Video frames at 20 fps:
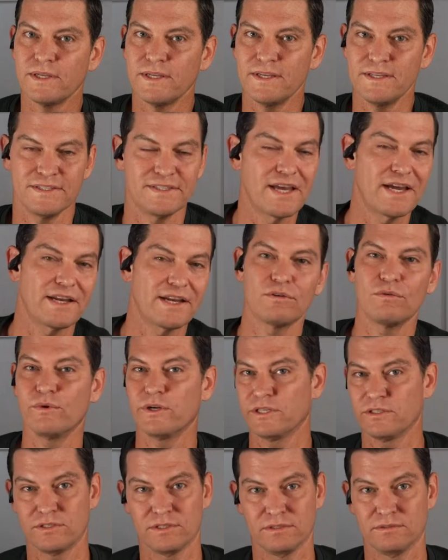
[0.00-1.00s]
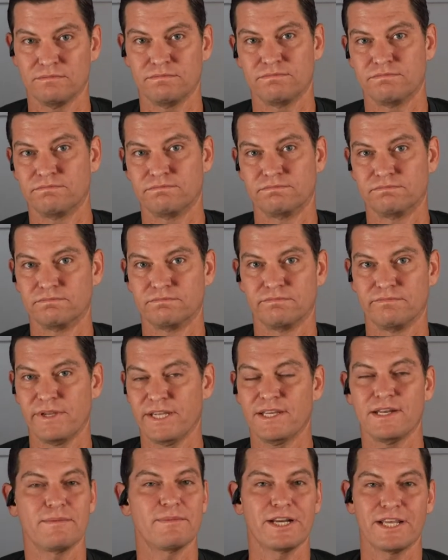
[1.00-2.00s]
is that going to
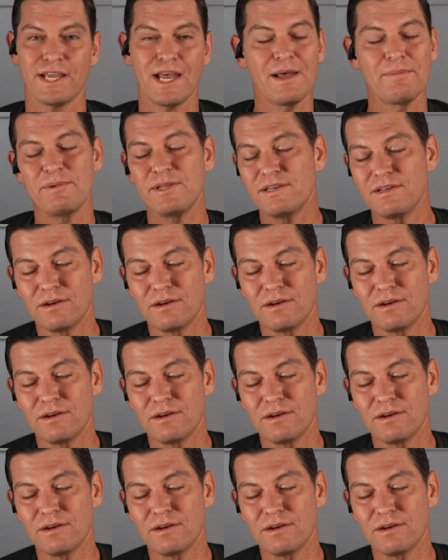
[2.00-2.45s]
make anybody happy?